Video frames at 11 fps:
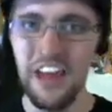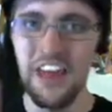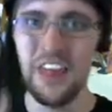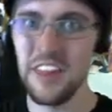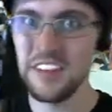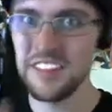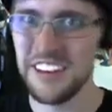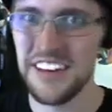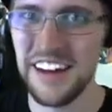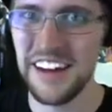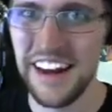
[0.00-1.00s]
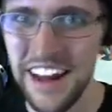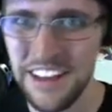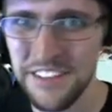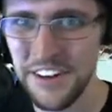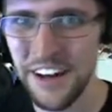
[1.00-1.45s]
This can get out of hand if
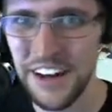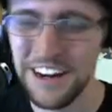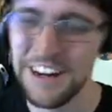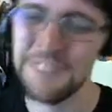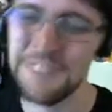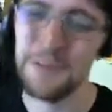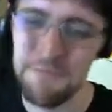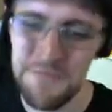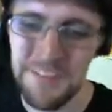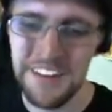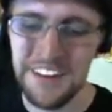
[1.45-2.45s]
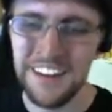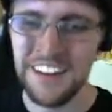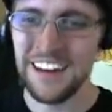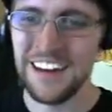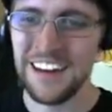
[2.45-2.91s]
you're not careful.
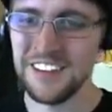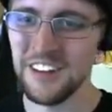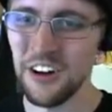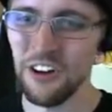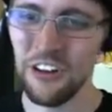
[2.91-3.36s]
In Snowcloak,